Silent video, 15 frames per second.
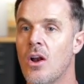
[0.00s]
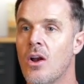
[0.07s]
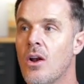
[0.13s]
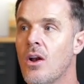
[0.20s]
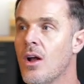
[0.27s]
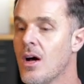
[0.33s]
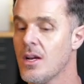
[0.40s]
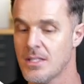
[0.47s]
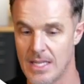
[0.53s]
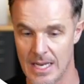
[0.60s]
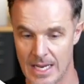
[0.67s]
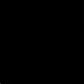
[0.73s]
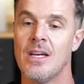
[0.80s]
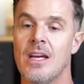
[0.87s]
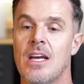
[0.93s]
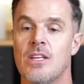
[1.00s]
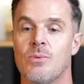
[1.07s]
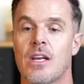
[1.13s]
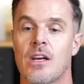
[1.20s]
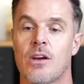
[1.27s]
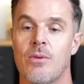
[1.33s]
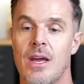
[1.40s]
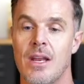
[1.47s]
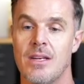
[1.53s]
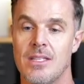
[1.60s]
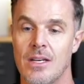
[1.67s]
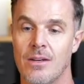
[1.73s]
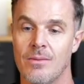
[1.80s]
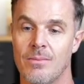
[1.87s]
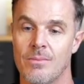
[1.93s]
Last thing is we're going to create a
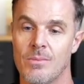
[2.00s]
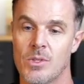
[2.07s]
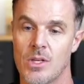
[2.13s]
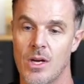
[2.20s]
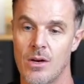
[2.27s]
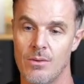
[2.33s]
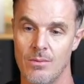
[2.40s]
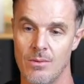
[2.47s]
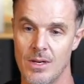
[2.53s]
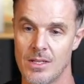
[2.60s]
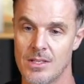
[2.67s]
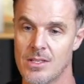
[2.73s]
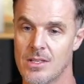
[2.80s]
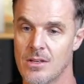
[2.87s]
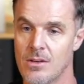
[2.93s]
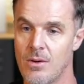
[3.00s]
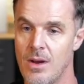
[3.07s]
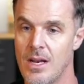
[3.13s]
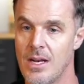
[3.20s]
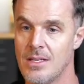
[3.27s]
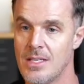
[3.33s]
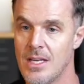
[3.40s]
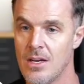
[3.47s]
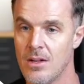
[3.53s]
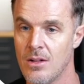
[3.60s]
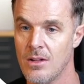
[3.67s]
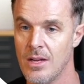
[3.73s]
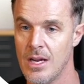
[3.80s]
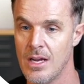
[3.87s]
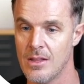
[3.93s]
deal. So let's create a
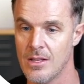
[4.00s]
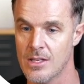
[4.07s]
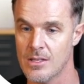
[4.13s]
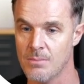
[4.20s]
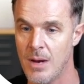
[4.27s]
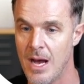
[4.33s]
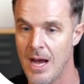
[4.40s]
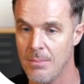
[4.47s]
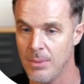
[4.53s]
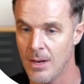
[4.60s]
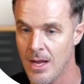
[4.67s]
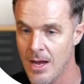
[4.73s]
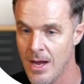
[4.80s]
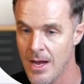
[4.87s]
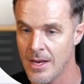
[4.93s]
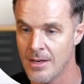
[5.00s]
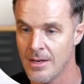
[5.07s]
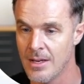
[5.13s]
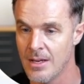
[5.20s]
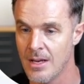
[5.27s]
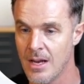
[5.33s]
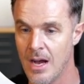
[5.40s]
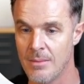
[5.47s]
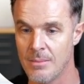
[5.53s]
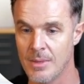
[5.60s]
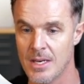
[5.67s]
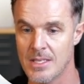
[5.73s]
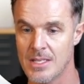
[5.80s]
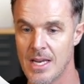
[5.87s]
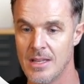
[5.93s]
deal in this pipeline. I'm
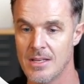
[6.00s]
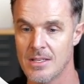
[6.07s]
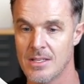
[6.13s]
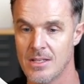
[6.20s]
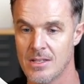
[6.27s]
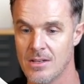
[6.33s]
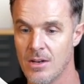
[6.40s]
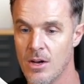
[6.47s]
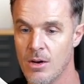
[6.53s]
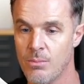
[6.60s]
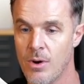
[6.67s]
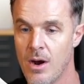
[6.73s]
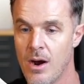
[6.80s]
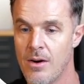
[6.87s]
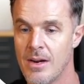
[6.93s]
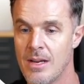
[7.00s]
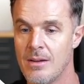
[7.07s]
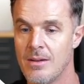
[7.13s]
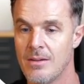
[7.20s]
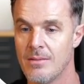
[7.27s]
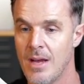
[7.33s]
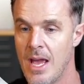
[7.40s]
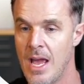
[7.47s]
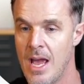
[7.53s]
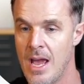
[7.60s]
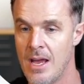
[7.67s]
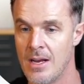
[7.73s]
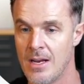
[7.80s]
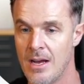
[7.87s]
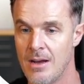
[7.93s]
going to say this is low priority
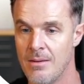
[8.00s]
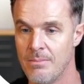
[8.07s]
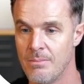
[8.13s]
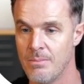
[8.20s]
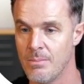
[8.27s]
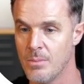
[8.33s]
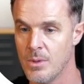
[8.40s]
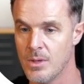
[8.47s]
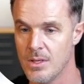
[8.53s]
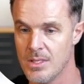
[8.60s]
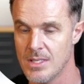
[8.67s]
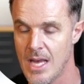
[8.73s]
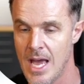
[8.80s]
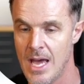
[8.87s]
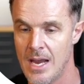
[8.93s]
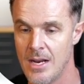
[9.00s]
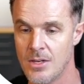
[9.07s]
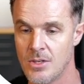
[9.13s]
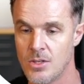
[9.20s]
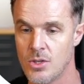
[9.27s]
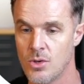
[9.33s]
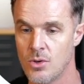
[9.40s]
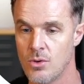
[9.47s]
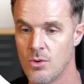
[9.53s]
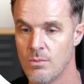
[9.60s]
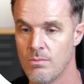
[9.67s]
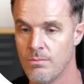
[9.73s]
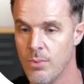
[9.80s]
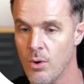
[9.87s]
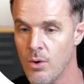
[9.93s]
and I'm, it's added to
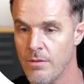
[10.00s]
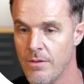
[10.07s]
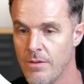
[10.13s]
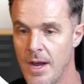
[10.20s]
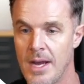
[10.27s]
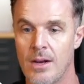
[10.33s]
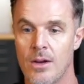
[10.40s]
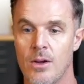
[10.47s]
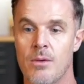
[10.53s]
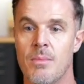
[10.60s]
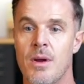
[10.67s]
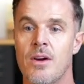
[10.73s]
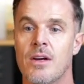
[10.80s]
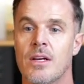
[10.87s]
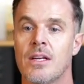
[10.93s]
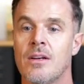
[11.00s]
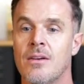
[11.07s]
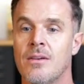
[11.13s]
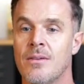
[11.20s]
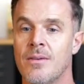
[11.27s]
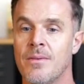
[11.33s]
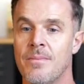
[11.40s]
Mpho for Anglo-American.